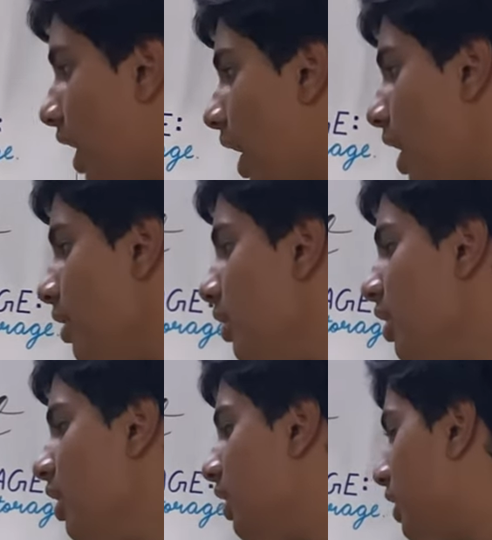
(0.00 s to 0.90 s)
and
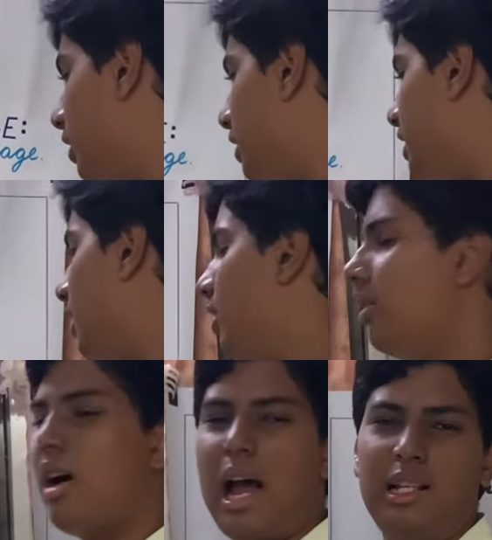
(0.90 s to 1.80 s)
it's a
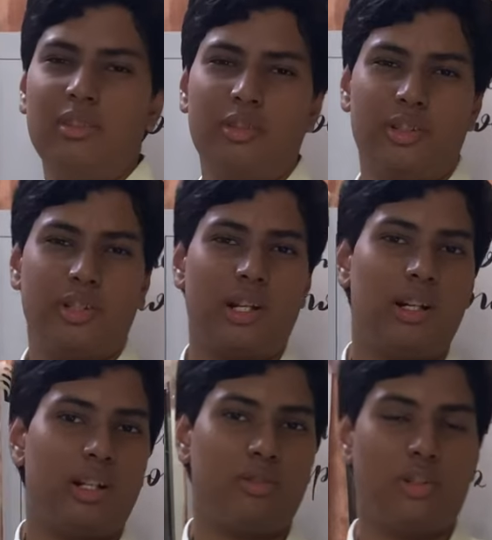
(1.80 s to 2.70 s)
highly versatile
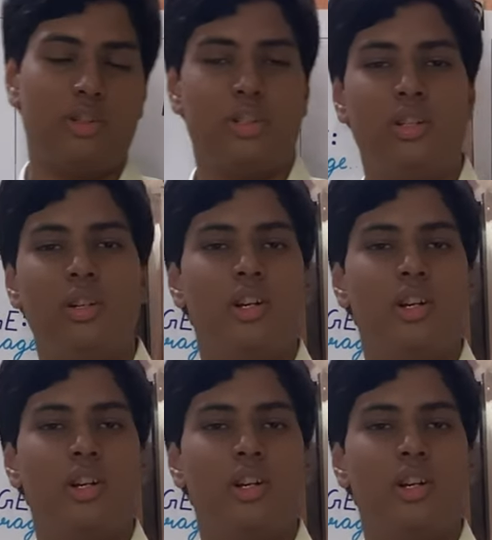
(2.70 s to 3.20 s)
technology